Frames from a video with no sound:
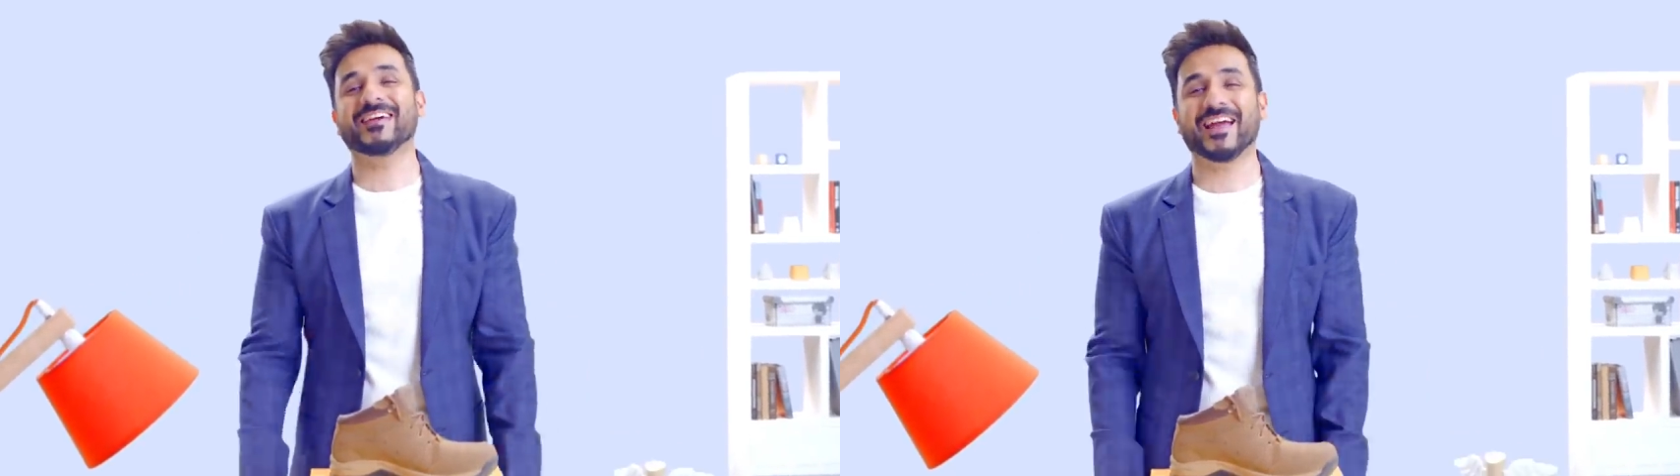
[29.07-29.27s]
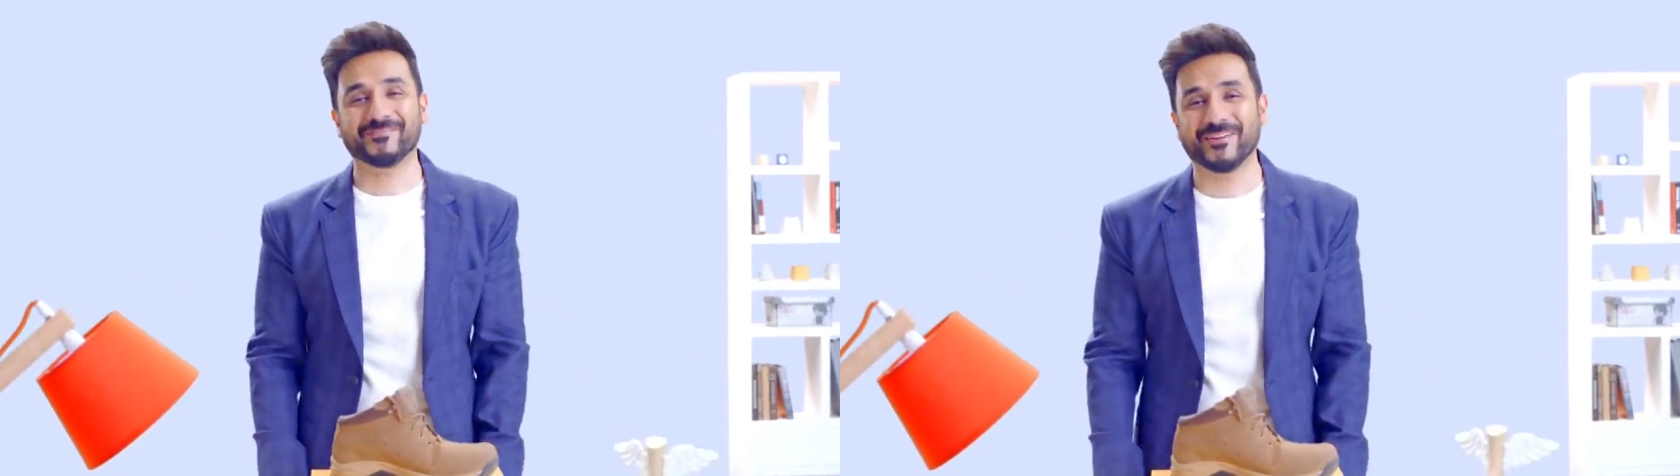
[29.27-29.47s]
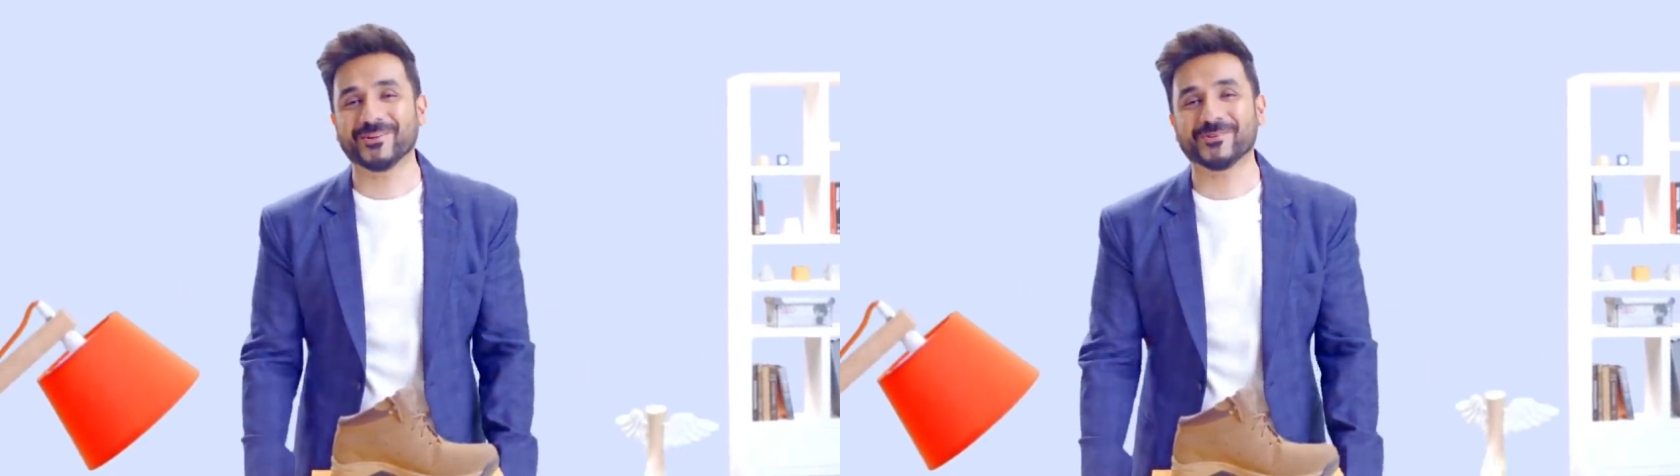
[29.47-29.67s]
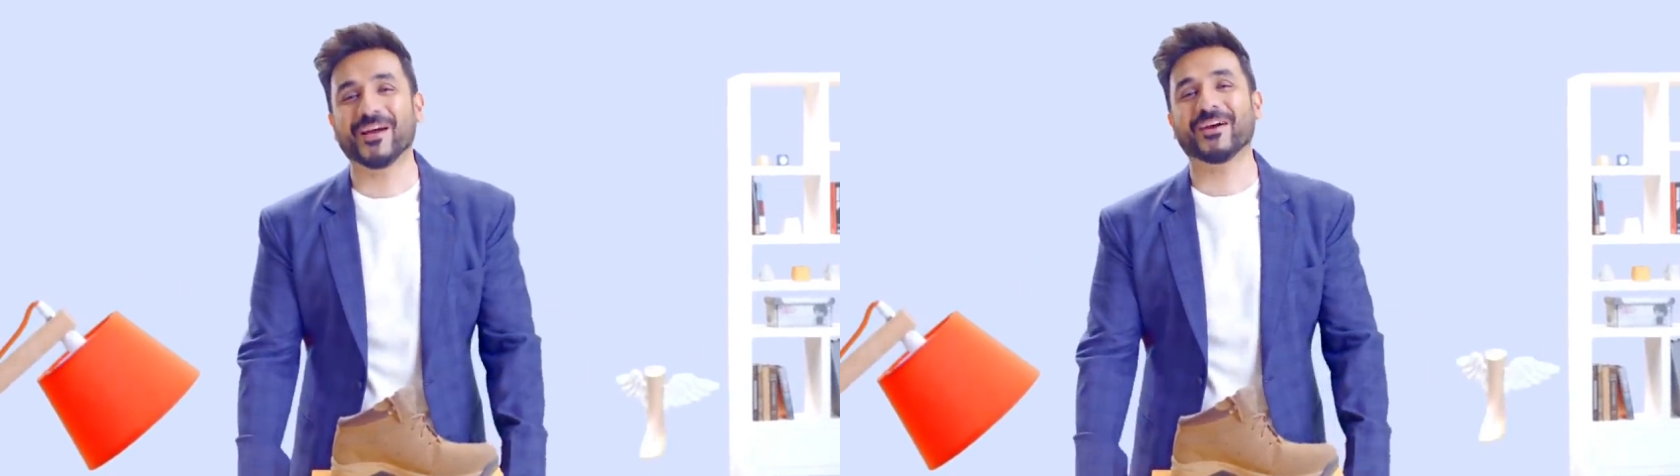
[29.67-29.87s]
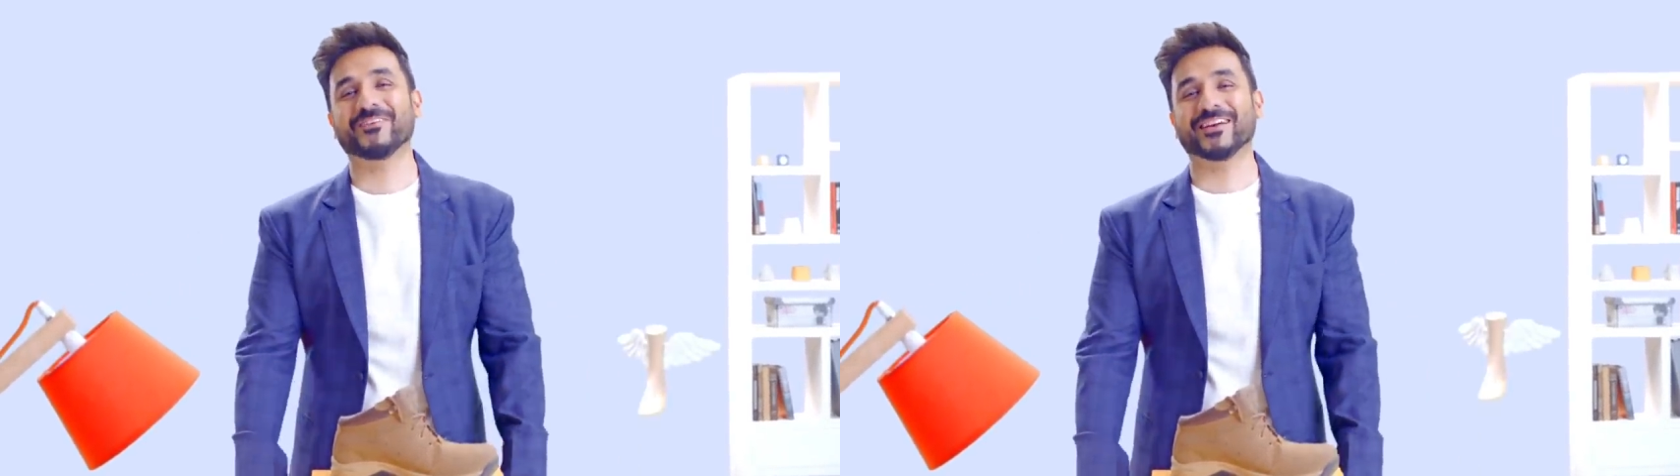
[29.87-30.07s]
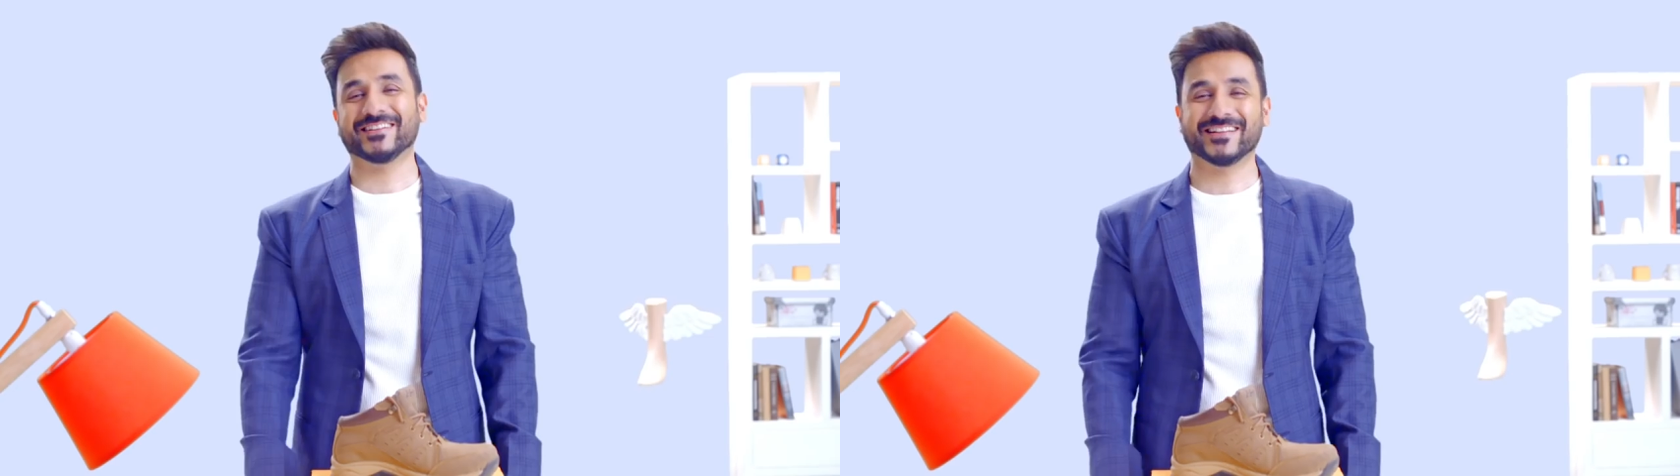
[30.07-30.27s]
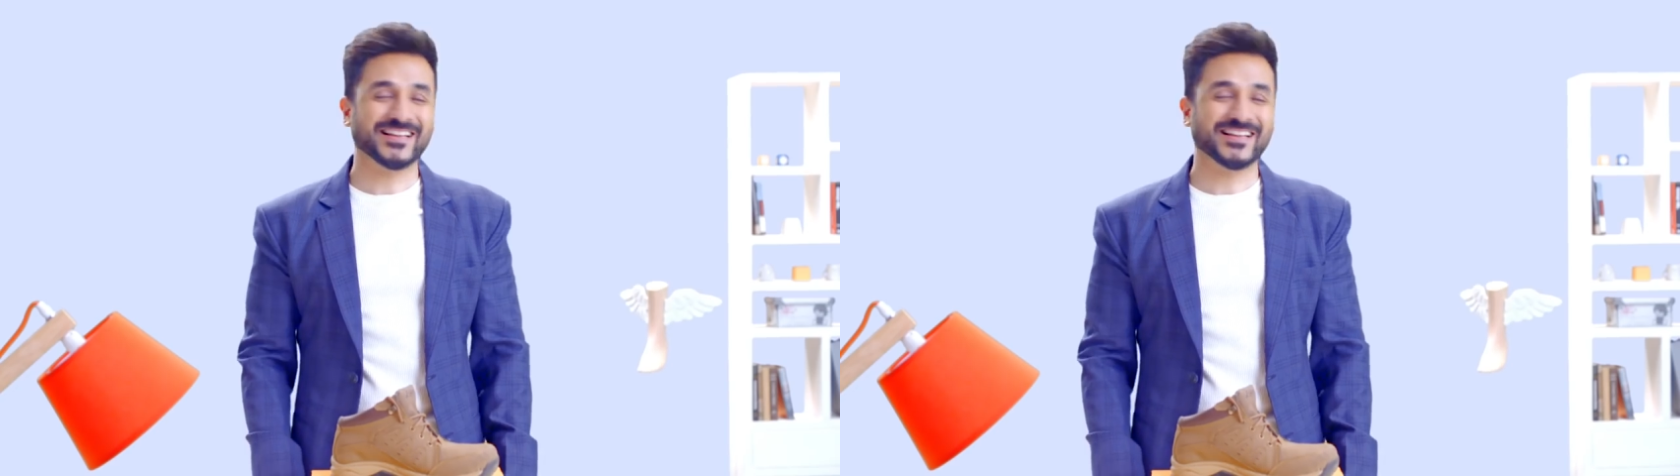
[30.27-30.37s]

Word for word: and went to heaven.